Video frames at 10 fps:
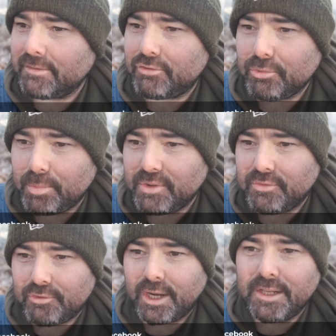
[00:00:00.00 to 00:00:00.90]
I've just been
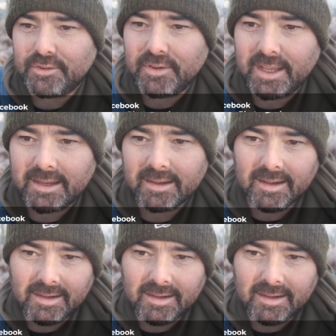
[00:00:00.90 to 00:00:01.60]
trying to take